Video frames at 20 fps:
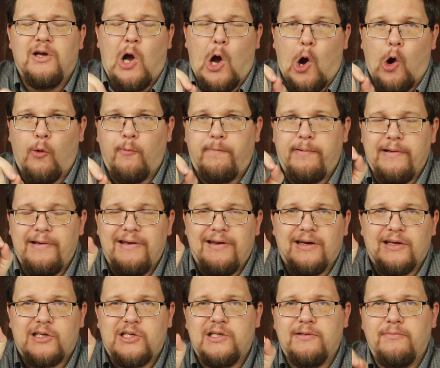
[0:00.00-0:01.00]
Hope
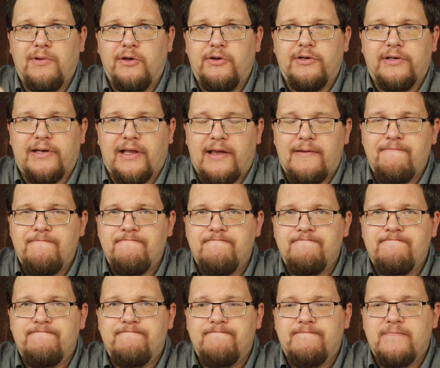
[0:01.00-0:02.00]
in a community
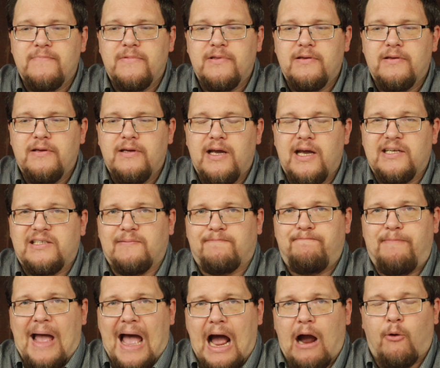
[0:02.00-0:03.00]
is a
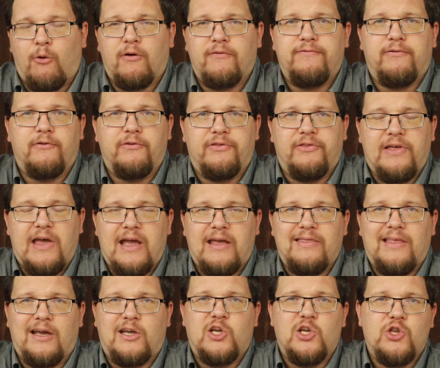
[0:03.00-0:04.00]
powerful
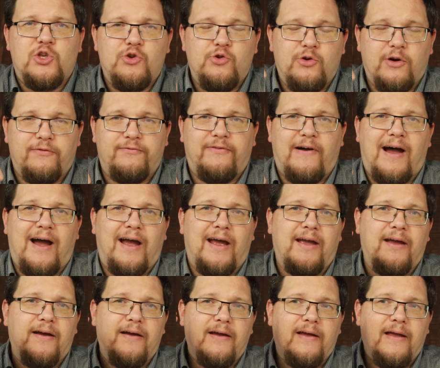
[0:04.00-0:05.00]
thing that can
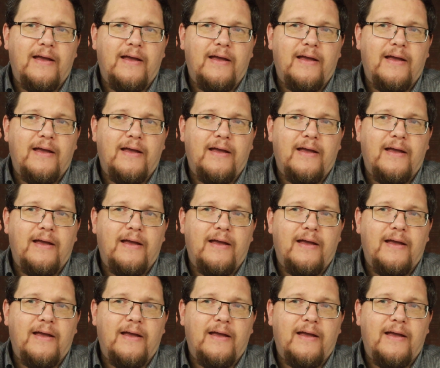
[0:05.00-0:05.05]
unify